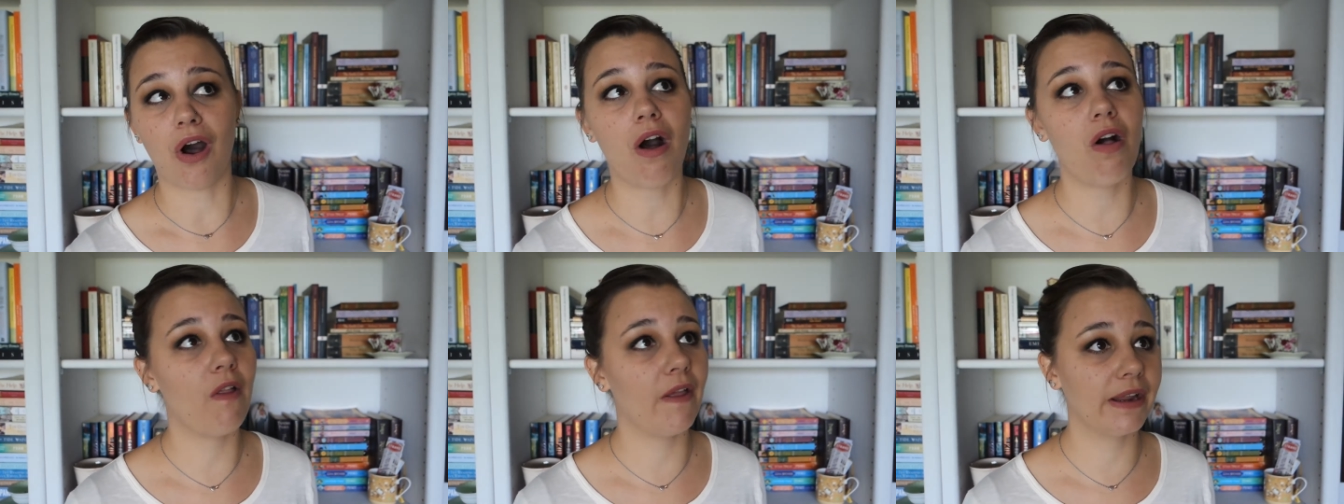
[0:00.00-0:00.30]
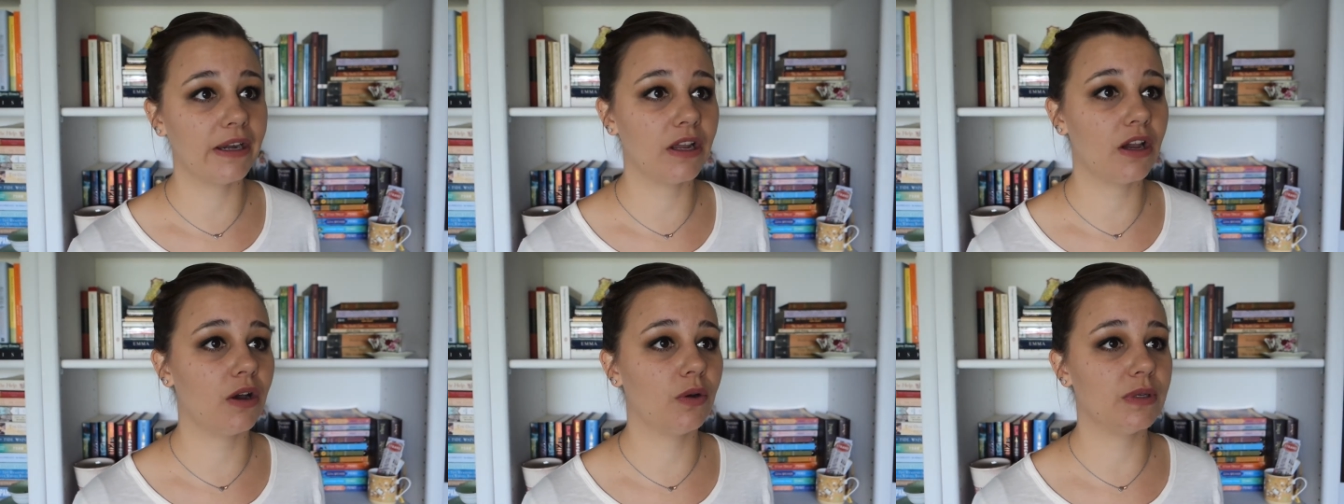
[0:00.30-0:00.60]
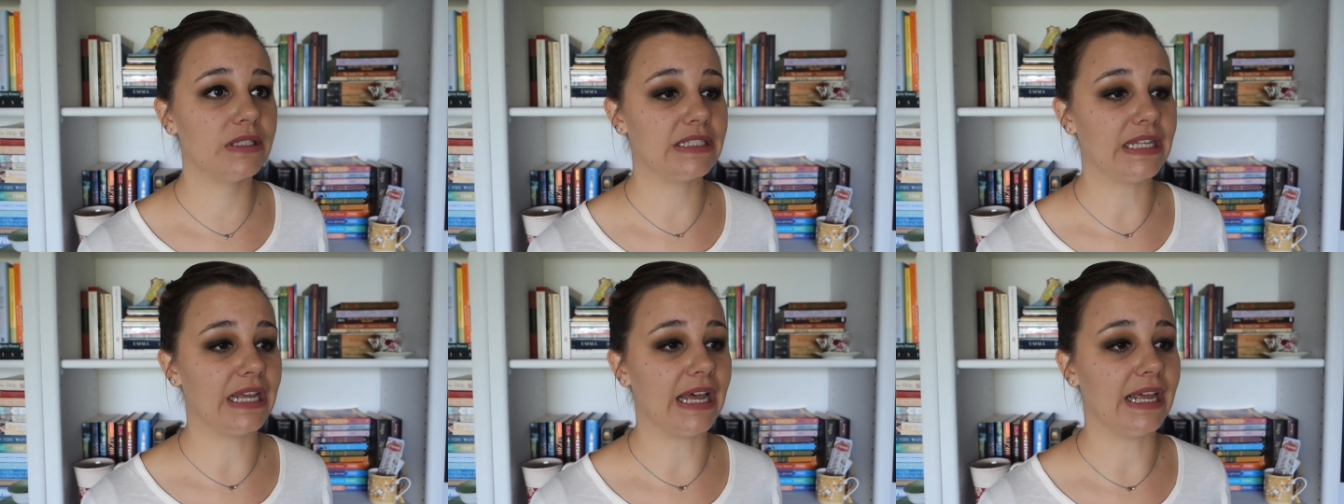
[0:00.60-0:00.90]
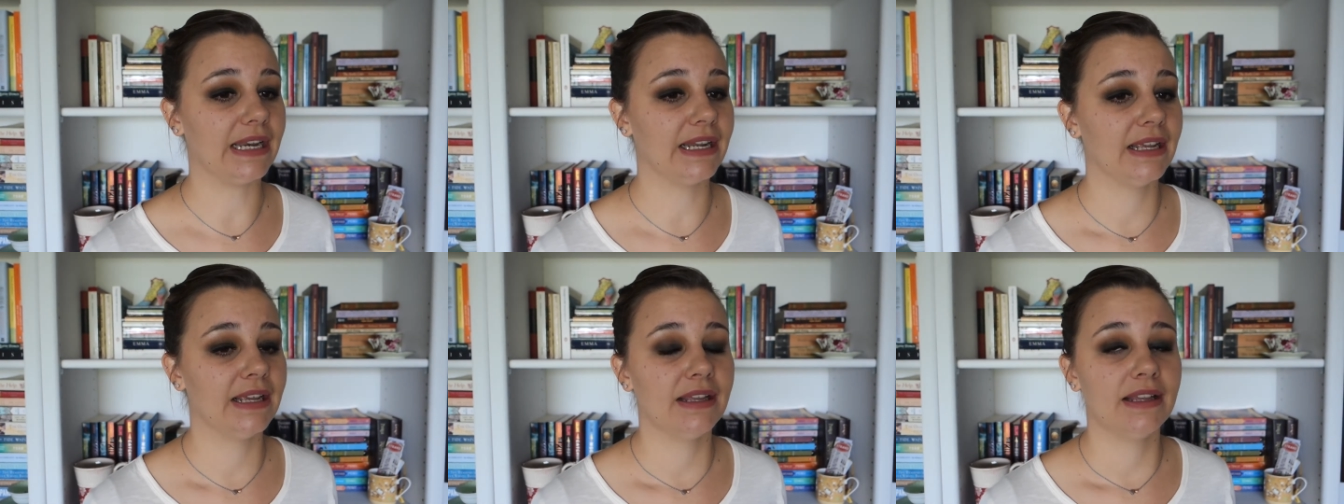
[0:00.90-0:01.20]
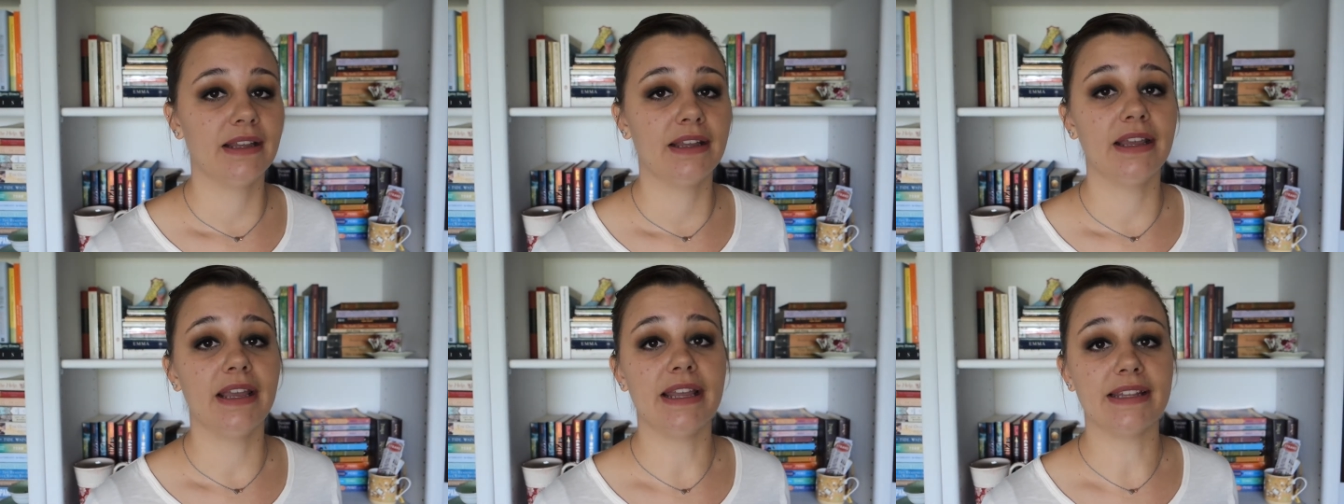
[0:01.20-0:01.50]
All I know is that
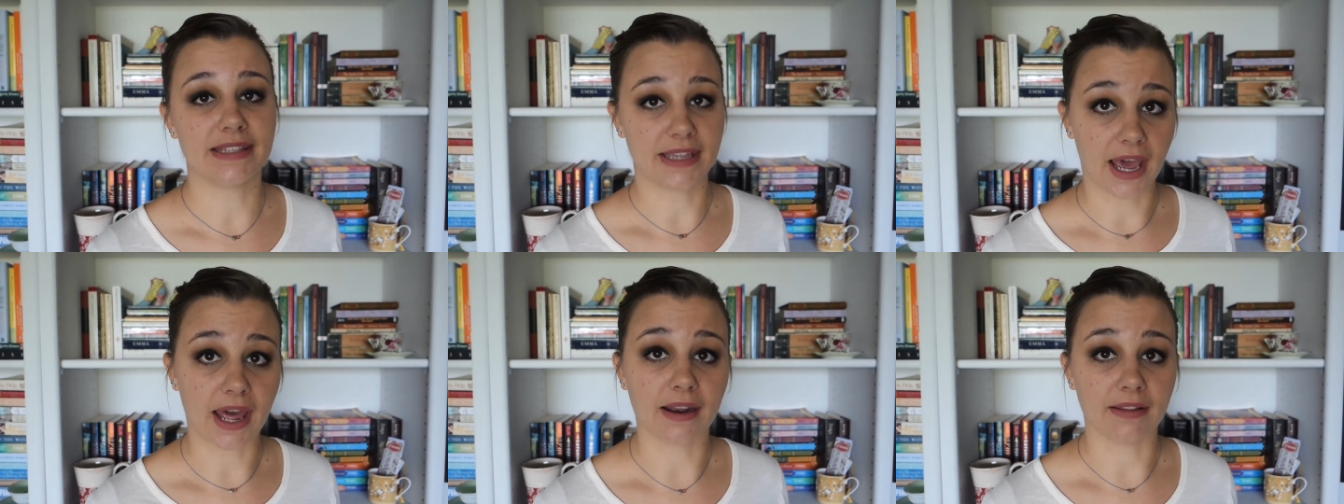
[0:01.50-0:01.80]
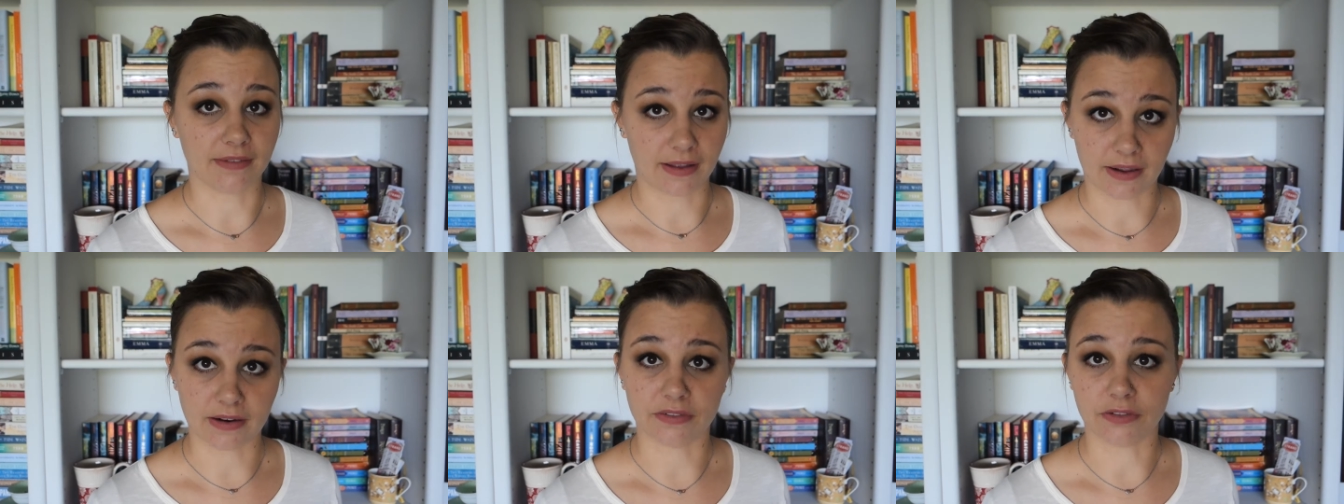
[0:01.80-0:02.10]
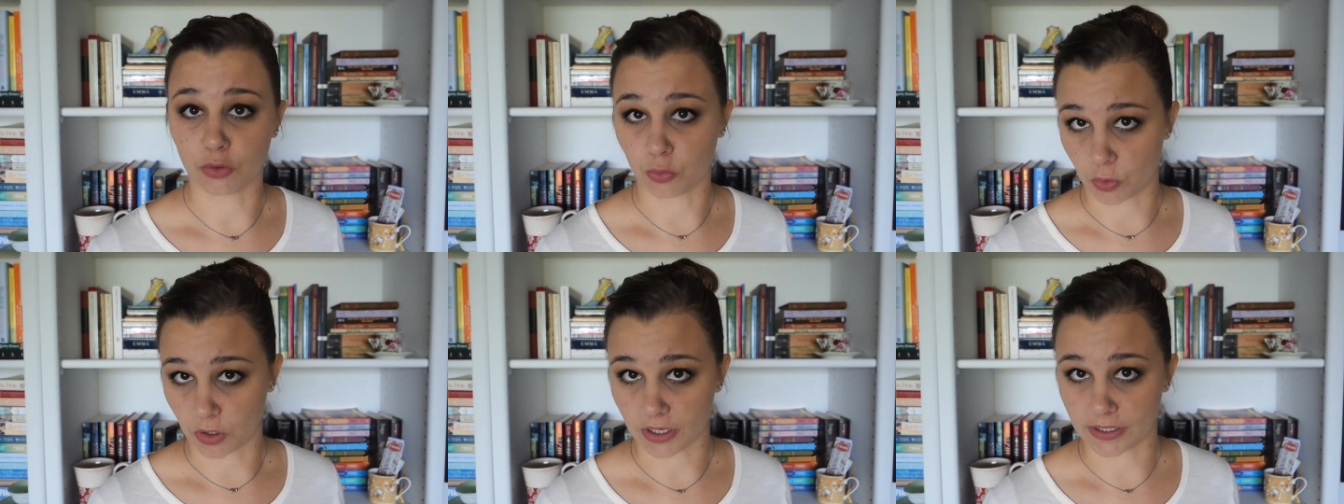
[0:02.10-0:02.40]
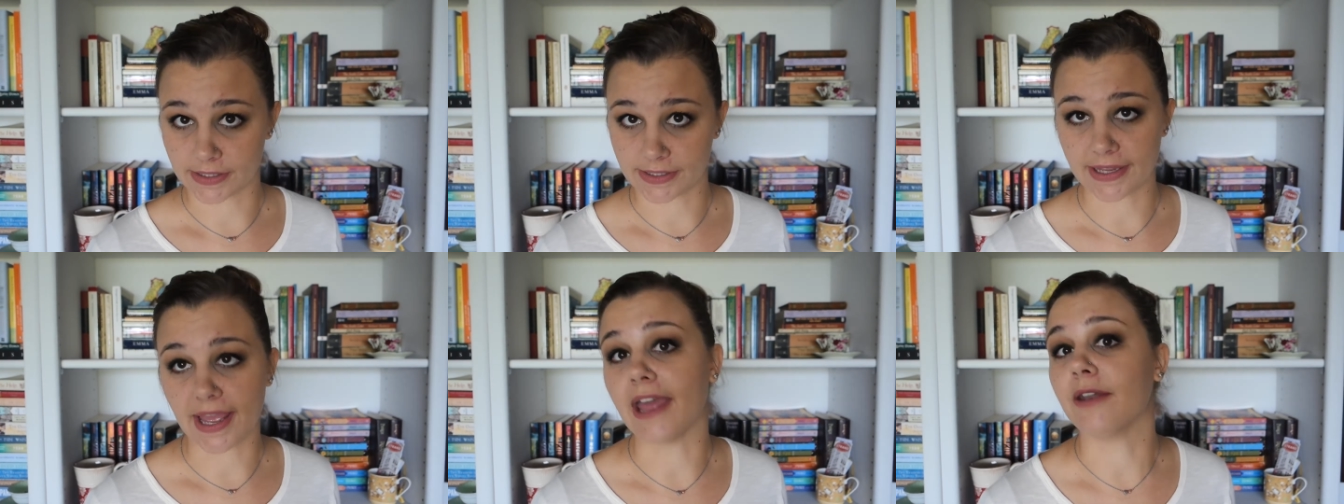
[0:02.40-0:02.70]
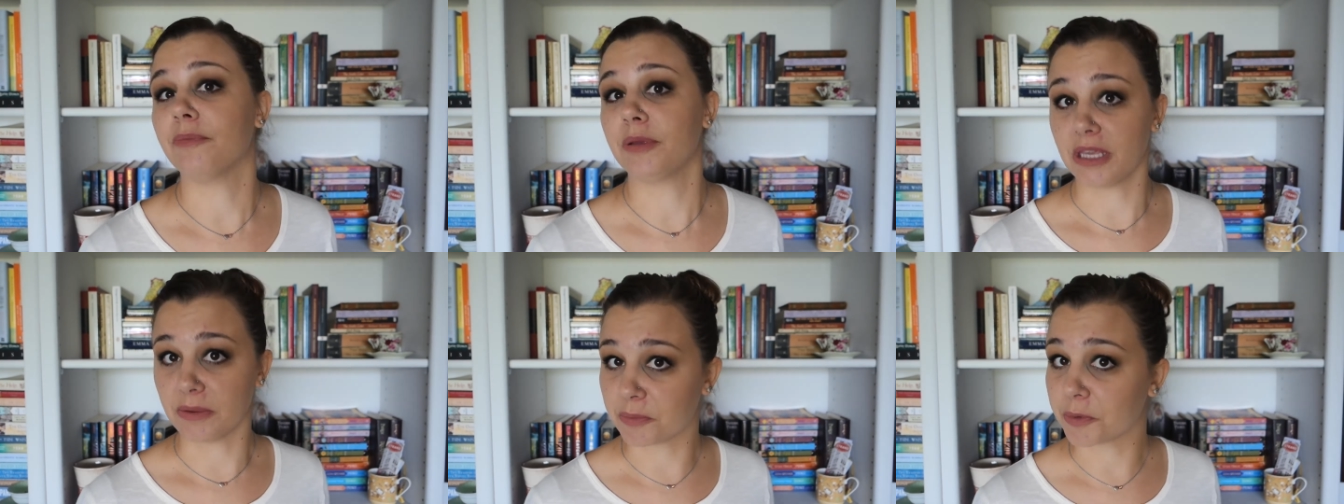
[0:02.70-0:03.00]
it's got a lot of awards
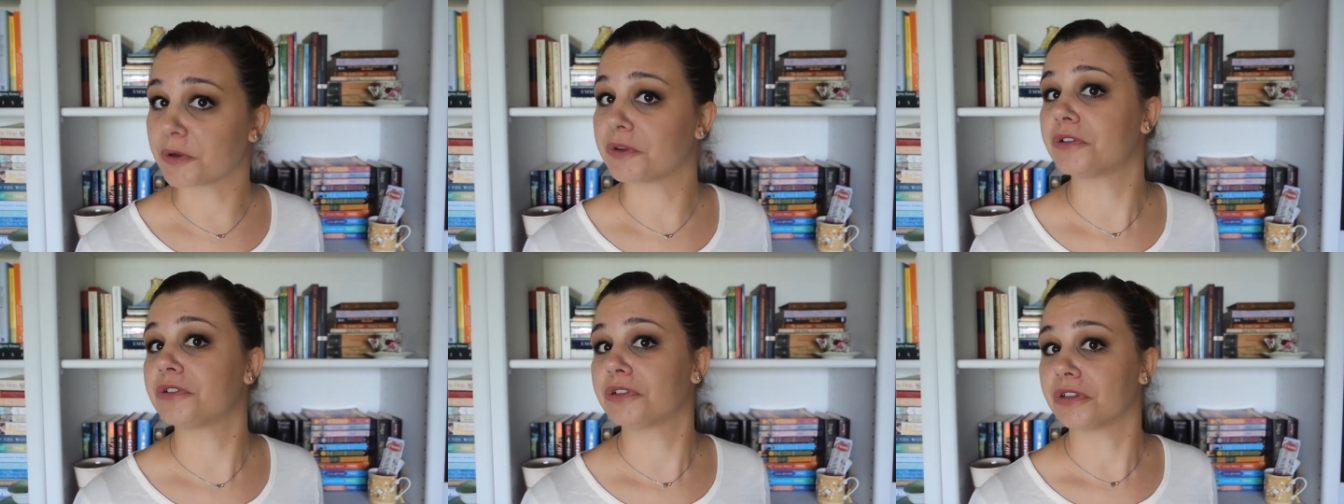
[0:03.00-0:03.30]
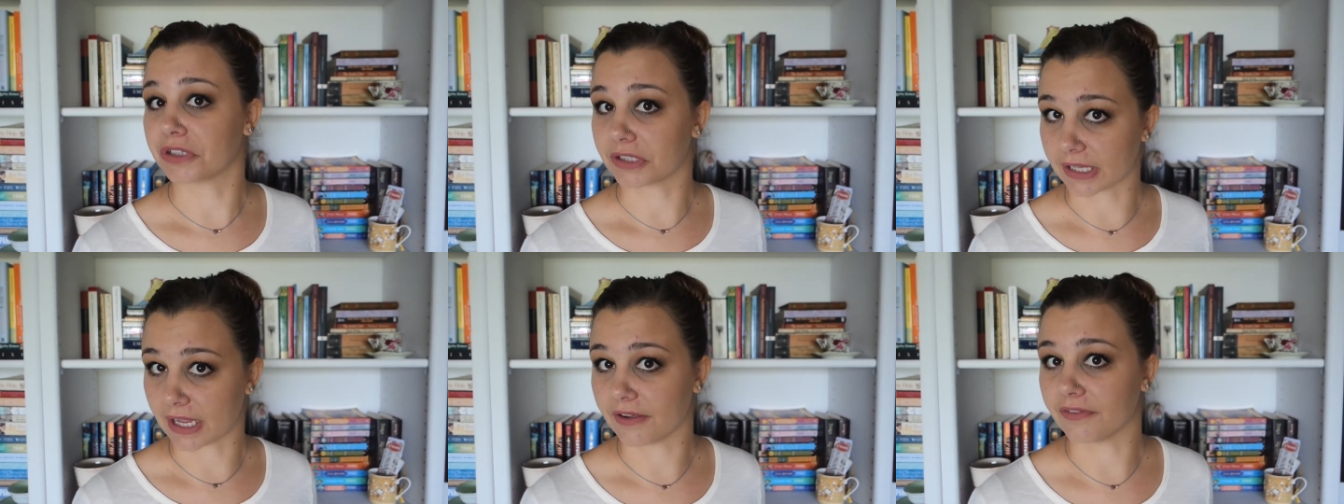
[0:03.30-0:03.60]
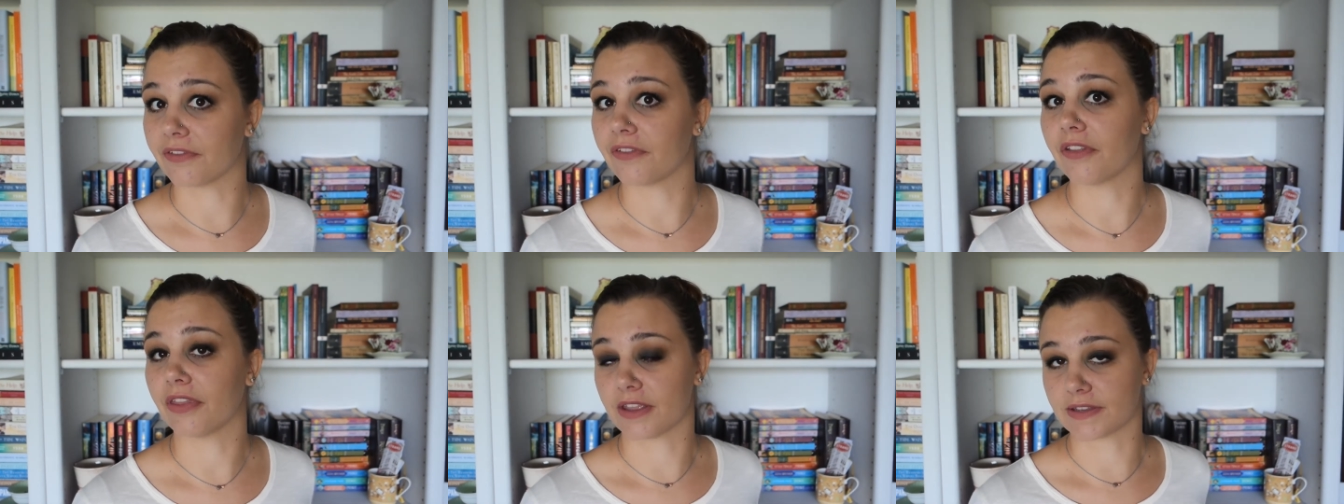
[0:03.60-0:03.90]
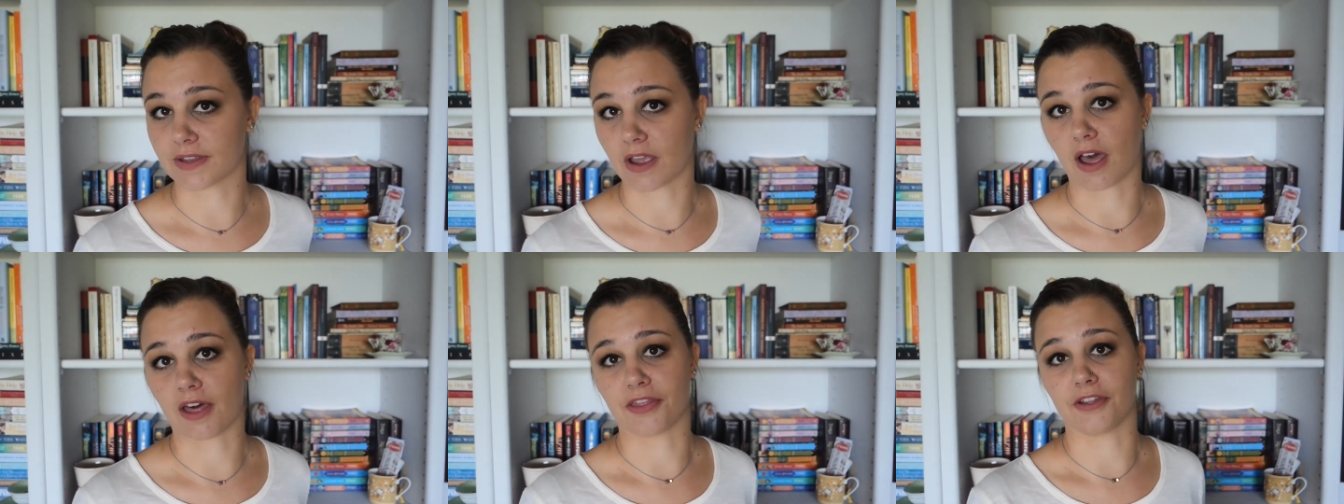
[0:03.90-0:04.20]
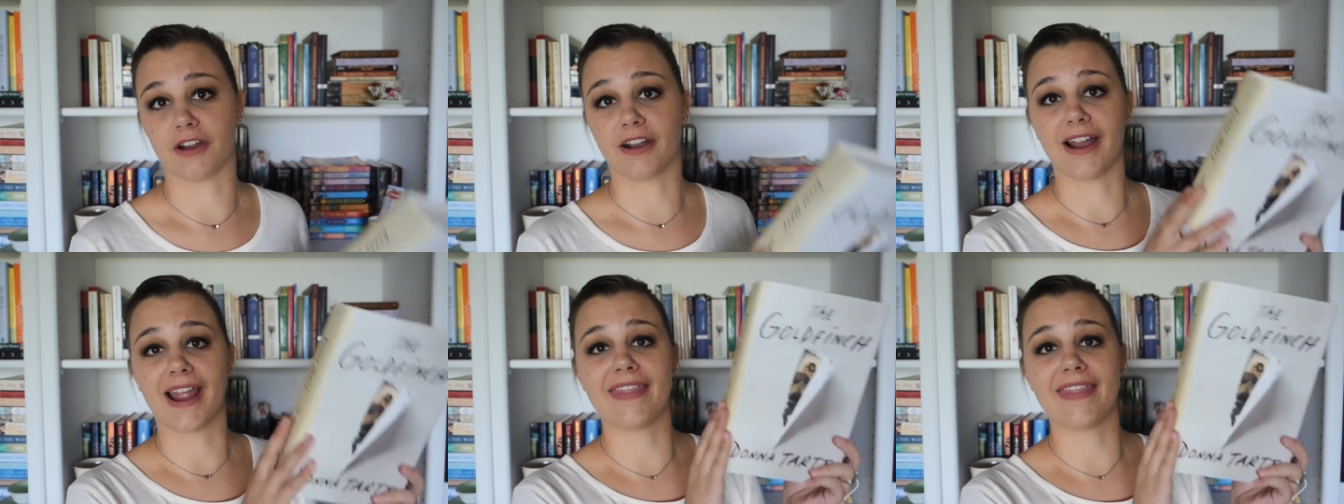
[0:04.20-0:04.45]
and people love this author.